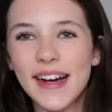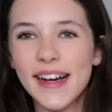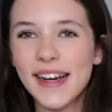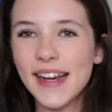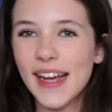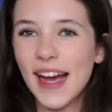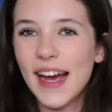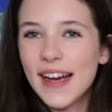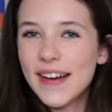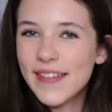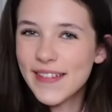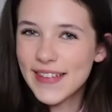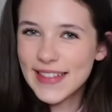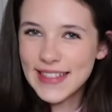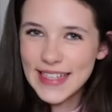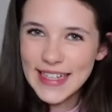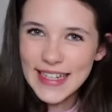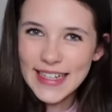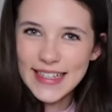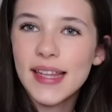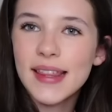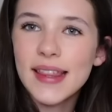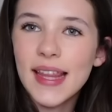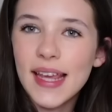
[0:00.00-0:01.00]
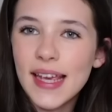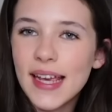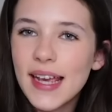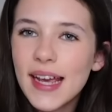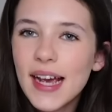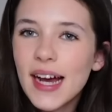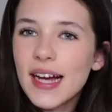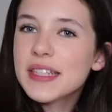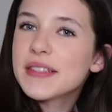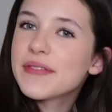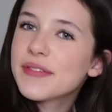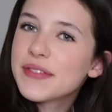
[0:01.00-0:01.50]
Okay, we're done. Thank you
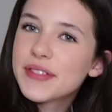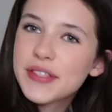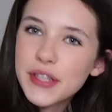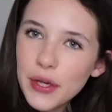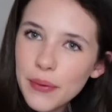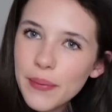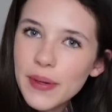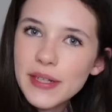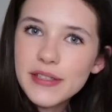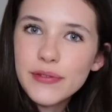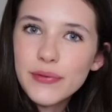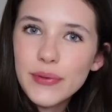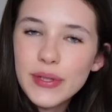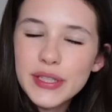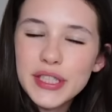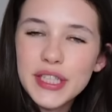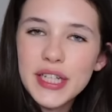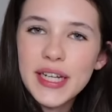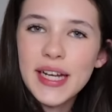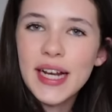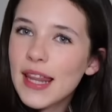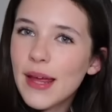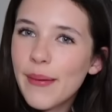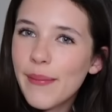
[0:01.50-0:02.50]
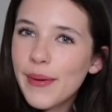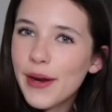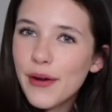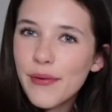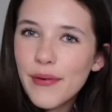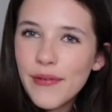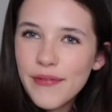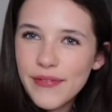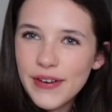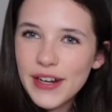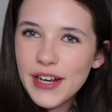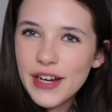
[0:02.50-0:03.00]
guys so much for watching. Let me know
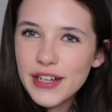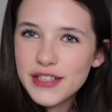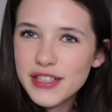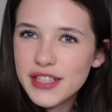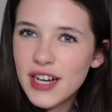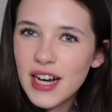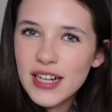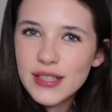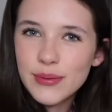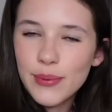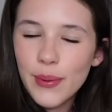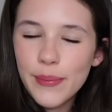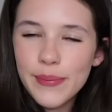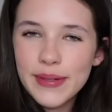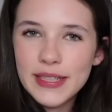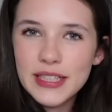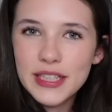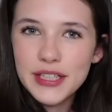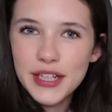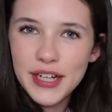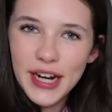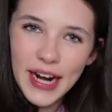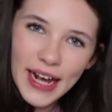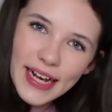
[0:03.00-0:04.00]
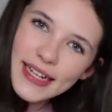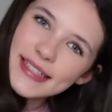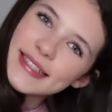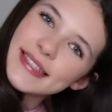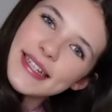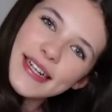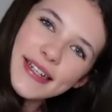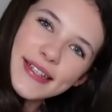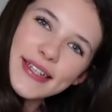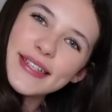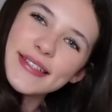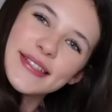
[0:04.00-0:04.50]
what videos you guys want me to do next,
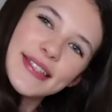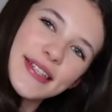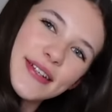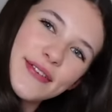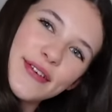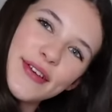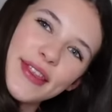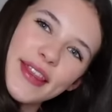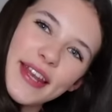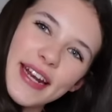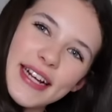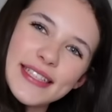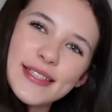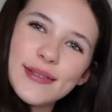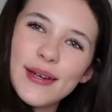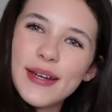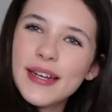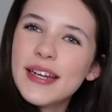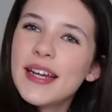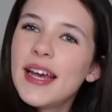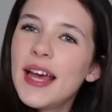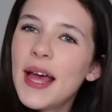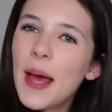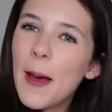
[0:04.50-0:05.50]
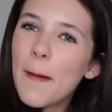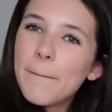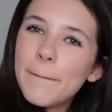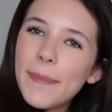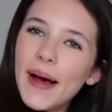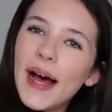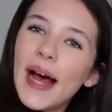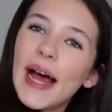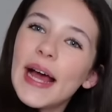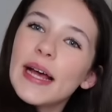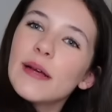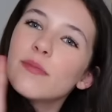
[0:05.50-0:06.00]
and I'll see you in the next one.
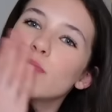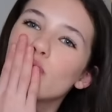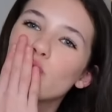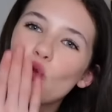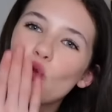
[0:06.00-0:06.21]
Bye!